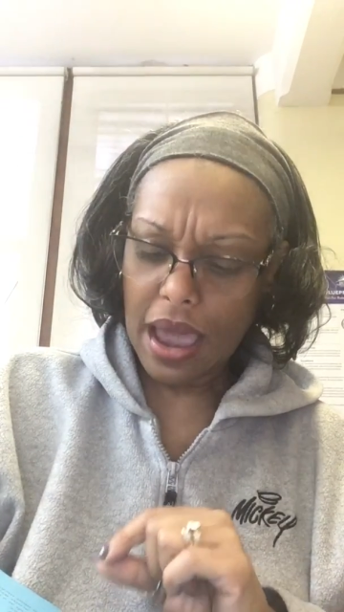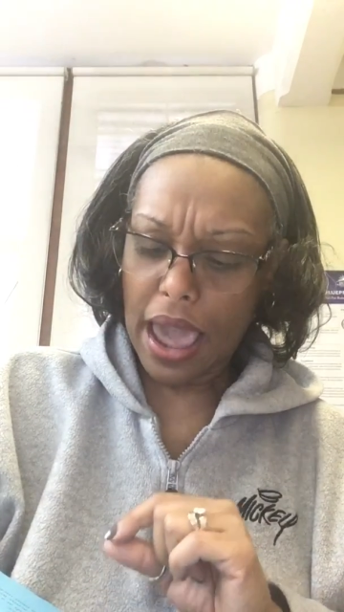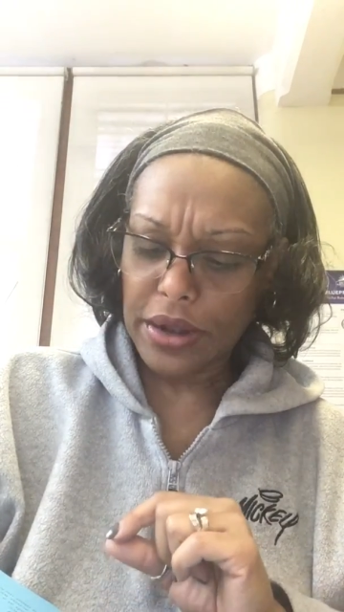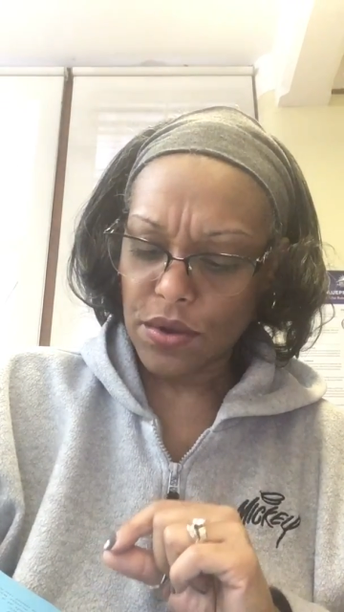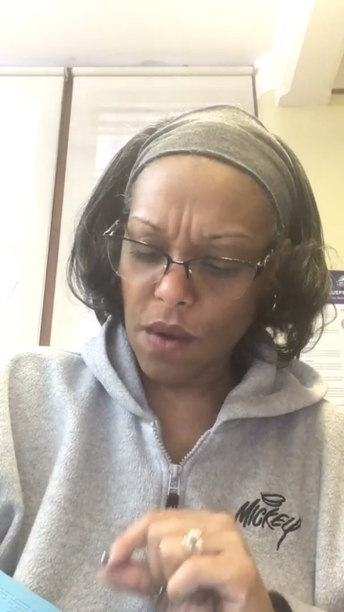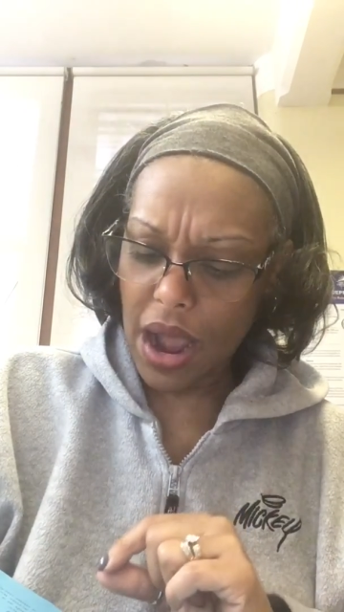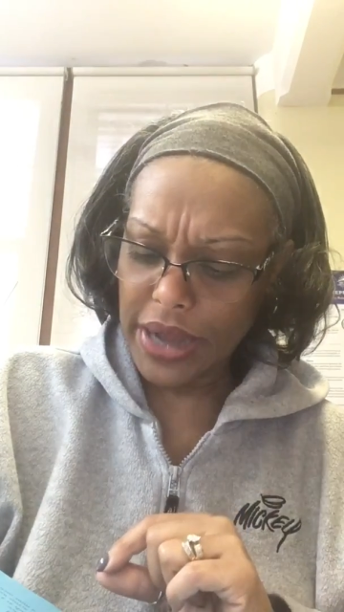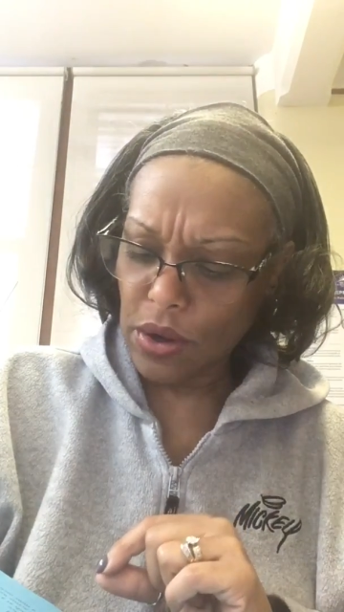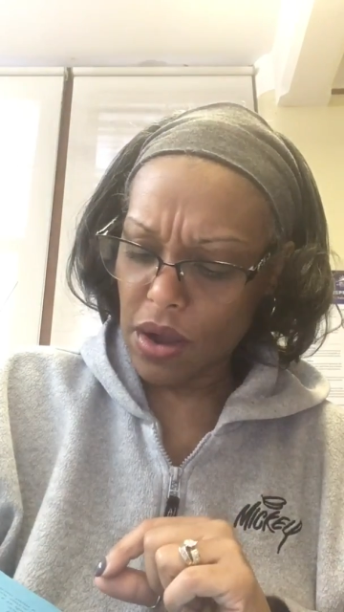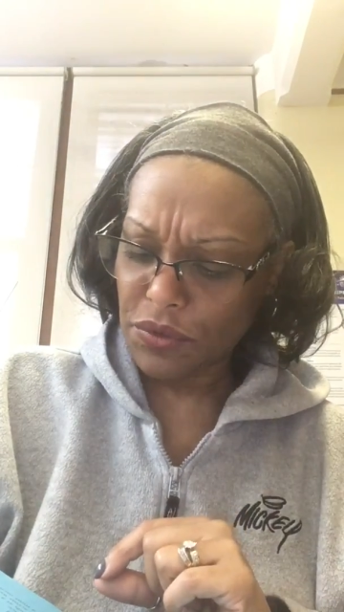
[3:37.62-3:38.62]
and
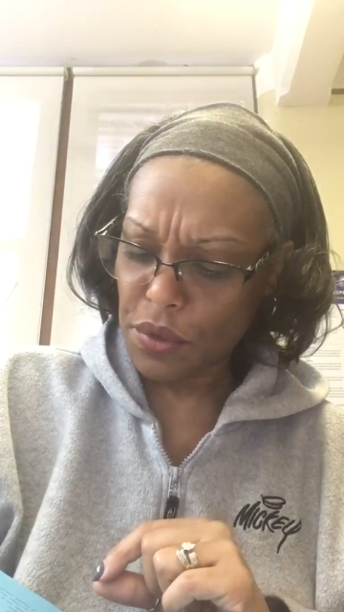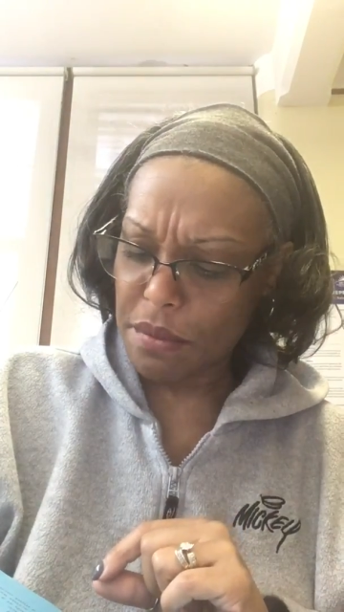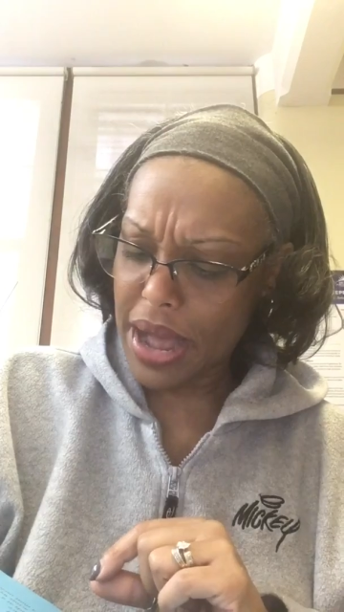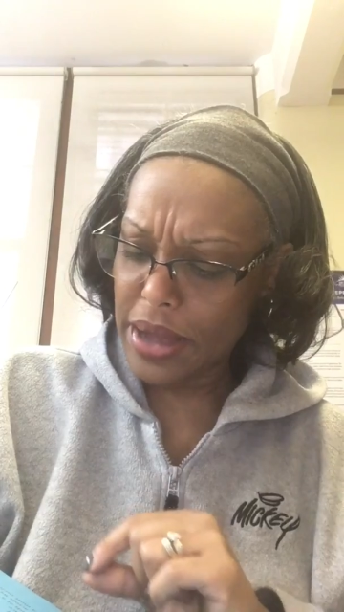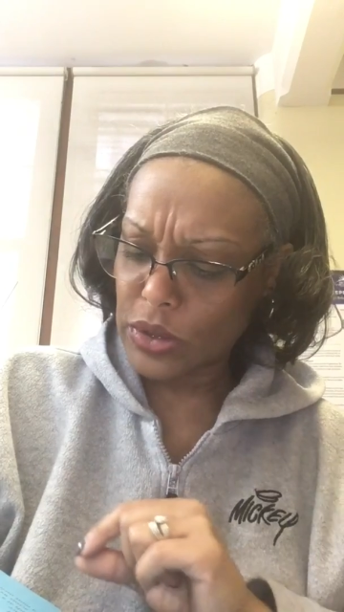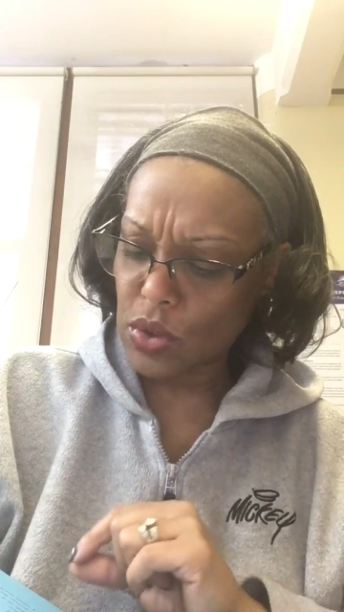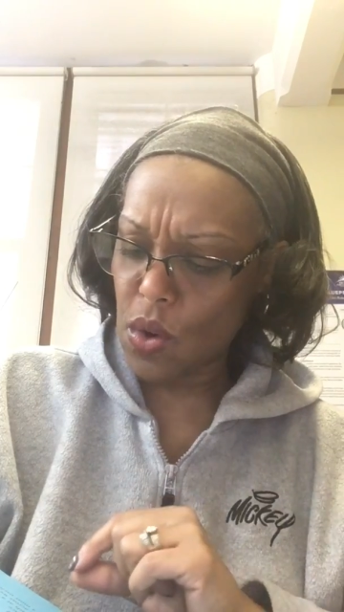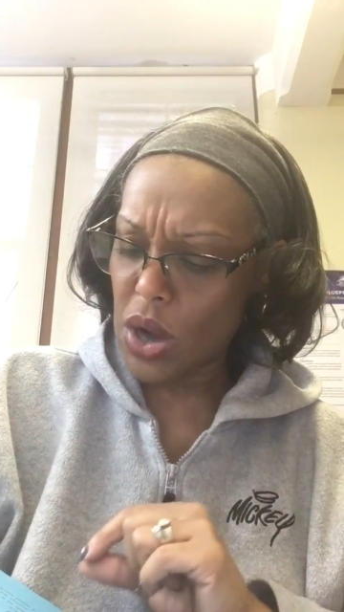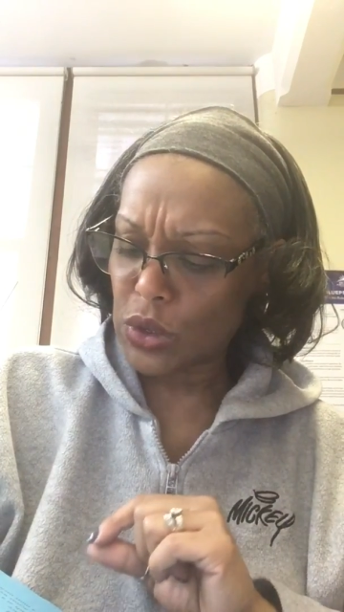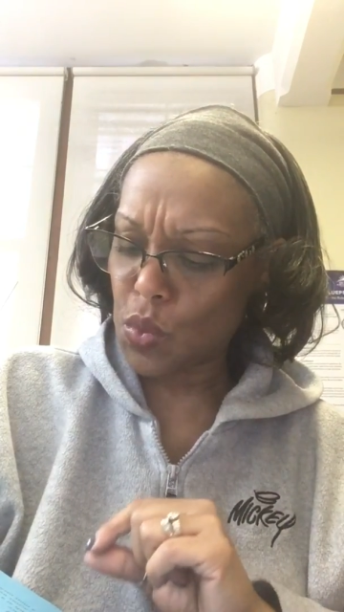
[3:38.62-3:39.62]
grind on for miles
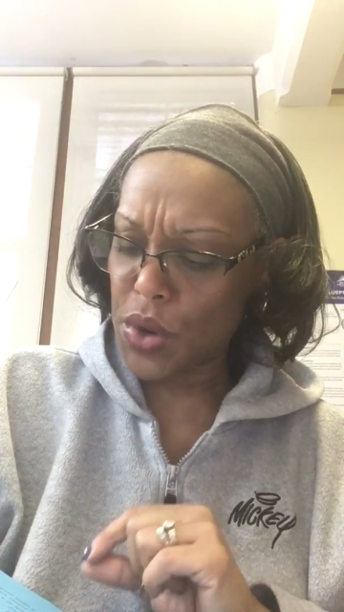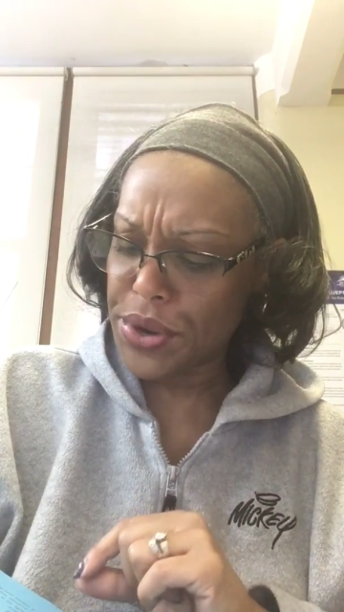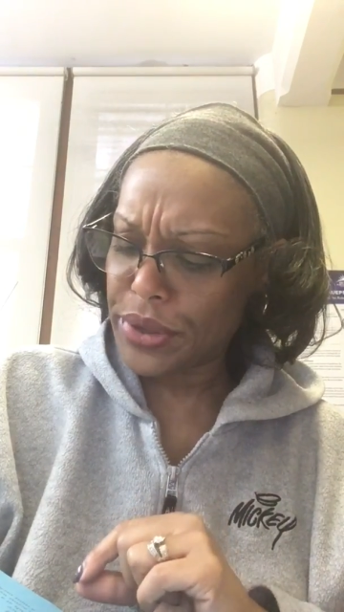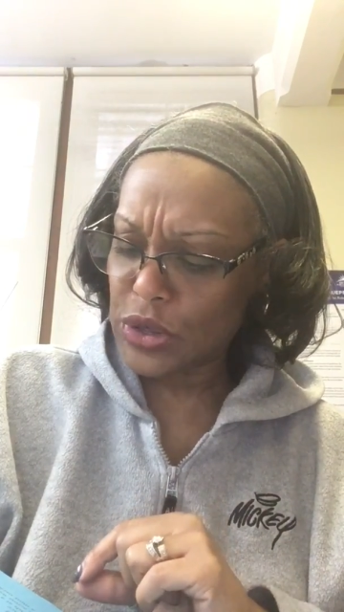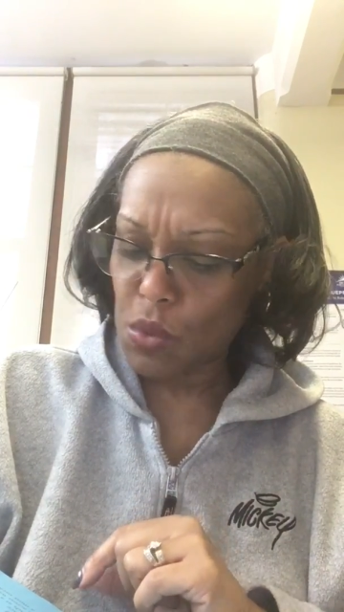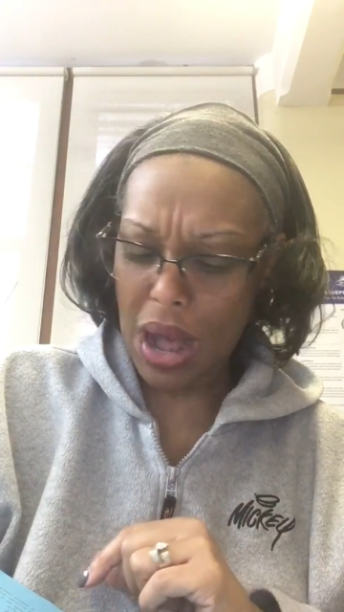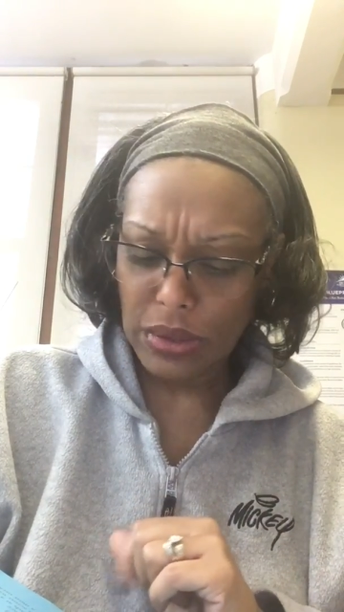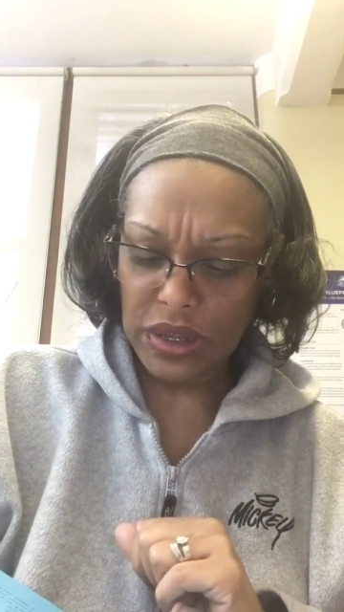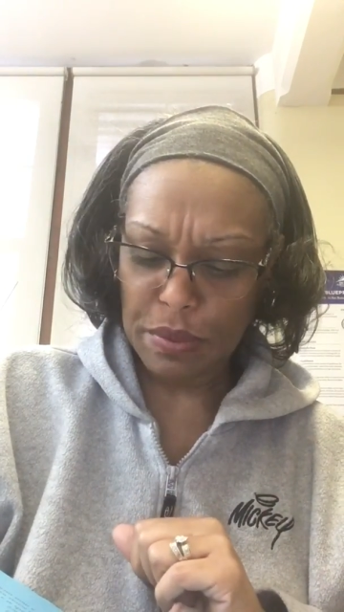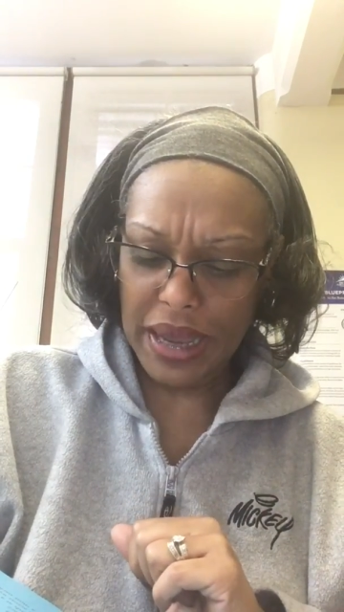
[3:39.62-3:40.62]
across weirdish
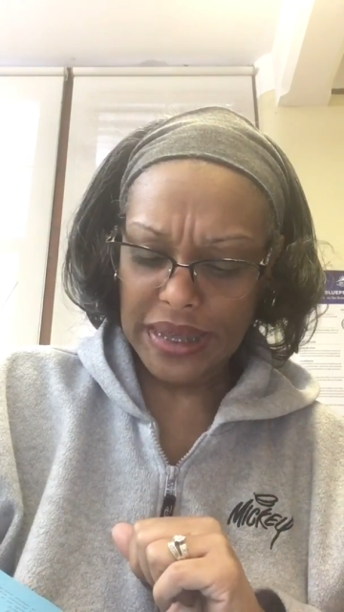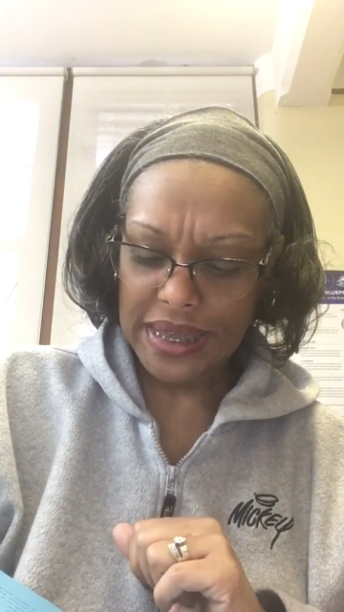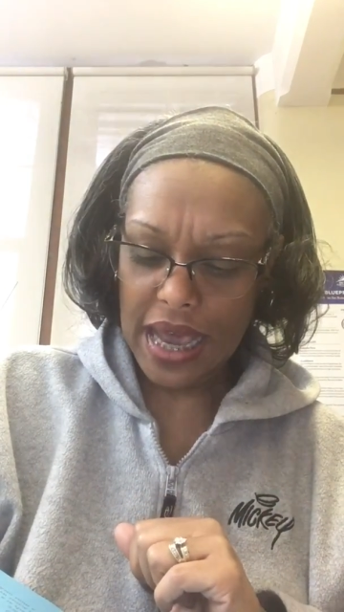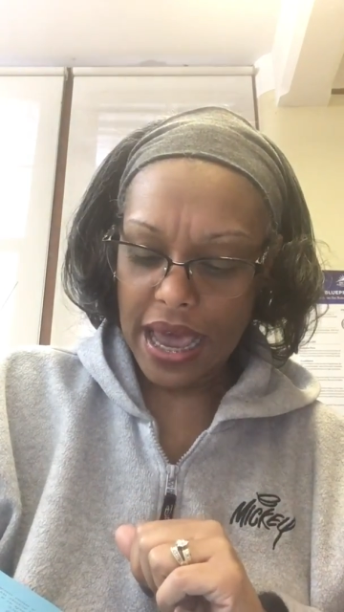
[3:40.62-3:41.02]
wild space